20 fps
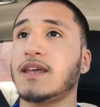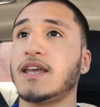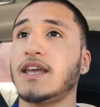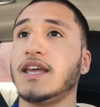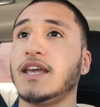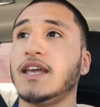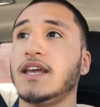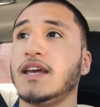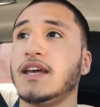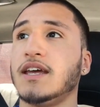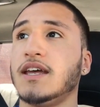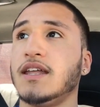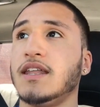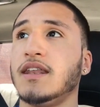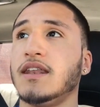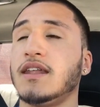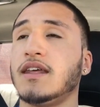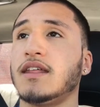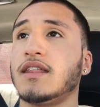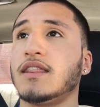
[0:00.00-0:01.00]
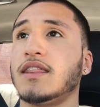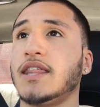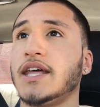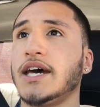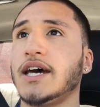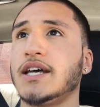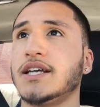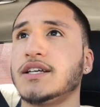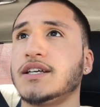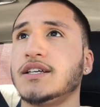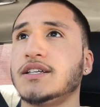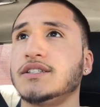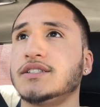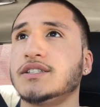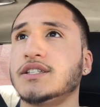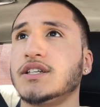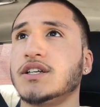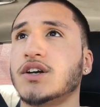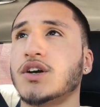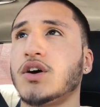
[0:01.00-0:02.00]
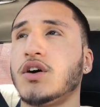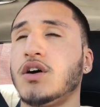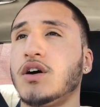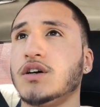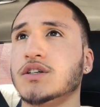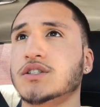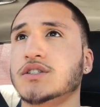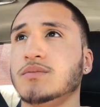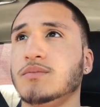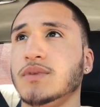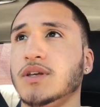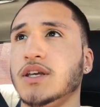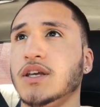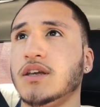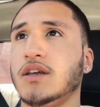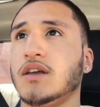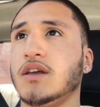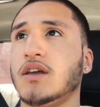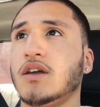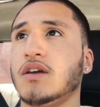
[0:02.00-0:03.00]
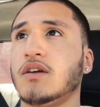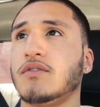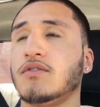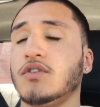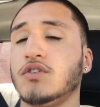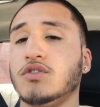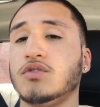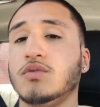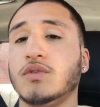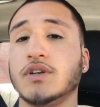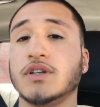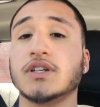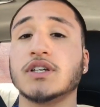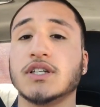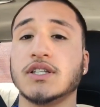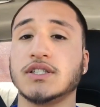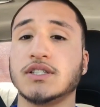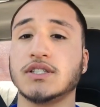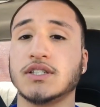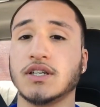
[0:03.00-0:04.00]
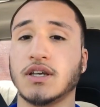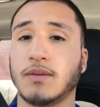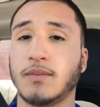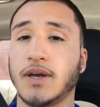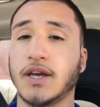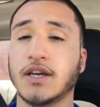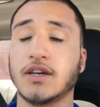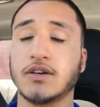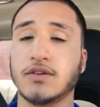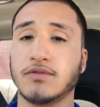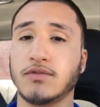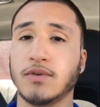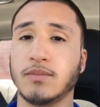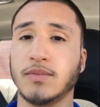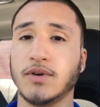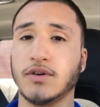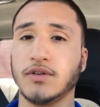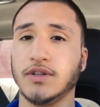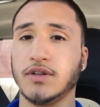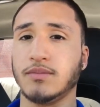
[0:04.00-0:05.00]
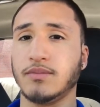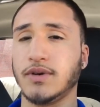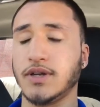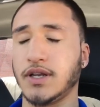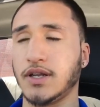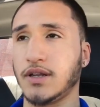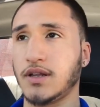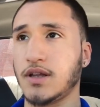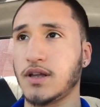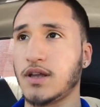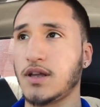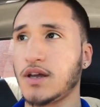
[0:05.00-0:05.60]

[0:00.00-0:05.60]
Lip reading: and that is gonna cost me for a new one, because I could rebuild it, but I